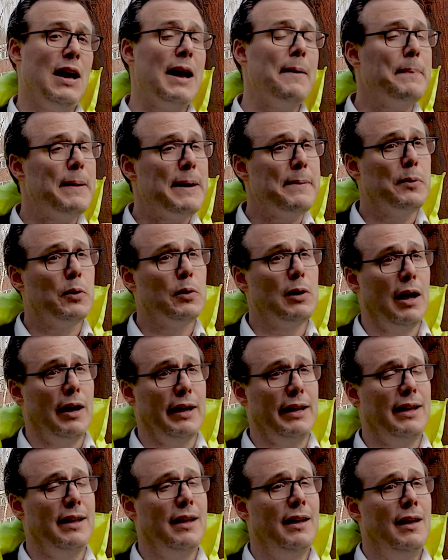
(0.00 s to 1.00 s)
You have people
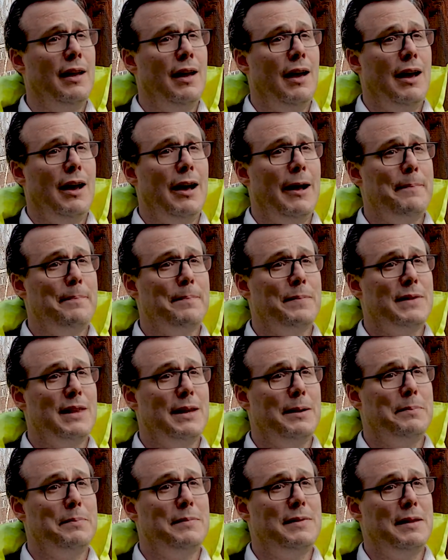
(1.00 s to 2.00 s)
like um,
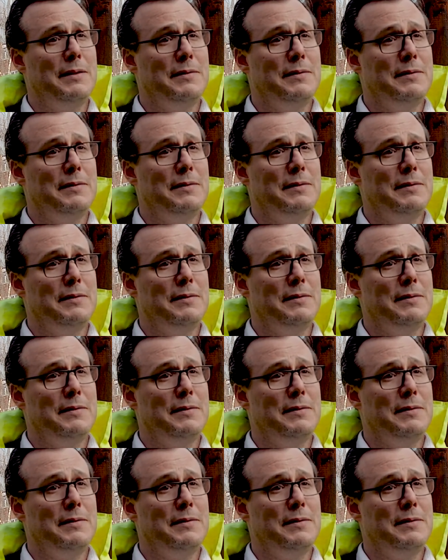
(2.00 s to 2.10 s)
the,